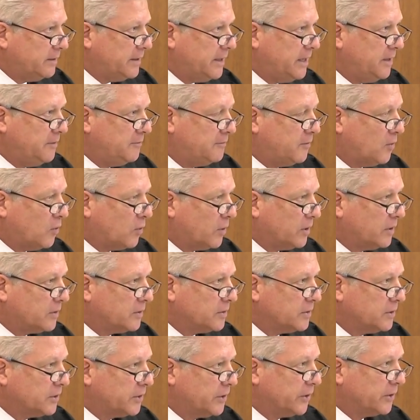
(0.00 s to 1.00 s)
need for
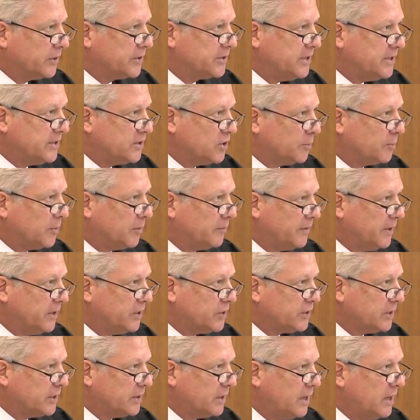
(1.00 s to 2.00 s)
courtesy
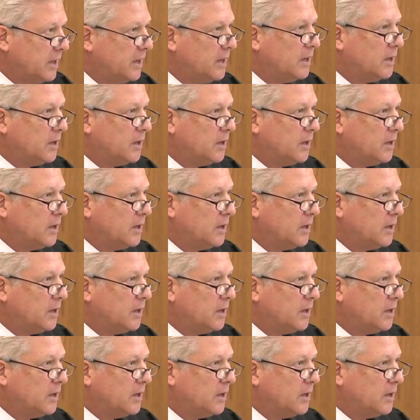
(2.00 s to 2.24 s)
supervision,